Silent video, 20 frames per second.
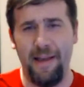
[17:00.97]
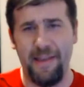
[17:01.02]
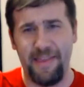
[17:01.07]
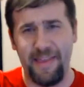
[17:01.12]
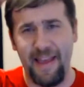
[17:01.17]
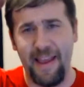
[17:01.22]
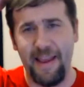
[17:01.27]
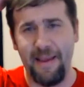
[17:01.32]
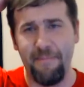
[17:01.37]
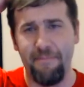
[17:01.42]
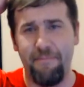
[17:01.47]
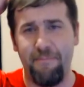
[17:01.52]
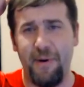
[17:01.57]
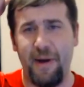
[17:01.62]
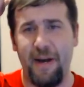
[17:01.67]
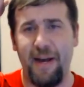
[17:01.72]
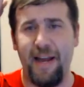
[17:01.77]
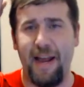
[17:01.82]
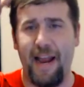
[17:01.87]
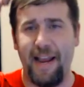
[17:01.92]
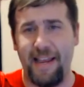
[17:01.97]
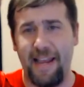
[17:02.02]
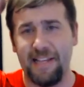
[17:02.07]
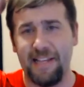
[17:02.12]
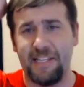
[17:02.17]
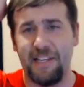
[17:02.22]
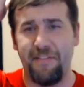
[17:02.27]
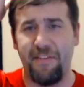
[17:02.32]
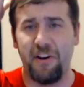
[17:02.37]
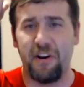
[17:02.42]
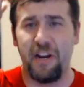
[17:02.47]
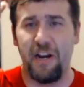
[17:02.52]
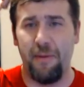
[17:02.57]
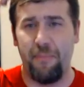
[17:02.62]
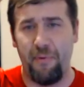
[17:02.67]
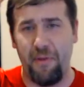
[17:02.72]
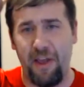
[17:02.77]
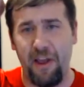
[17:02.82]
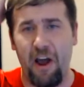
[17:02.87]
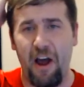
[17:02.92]
thing, but I guess if you're
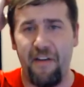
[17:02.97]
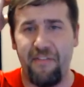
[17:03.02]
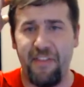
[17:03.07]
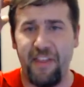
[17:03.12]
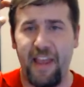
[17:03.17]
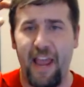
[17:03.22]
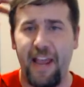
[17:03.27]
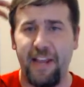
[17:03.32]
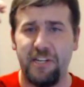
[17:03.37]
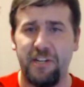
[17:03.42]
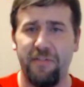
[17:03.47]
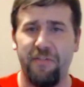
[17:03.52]
gonna play off the Agent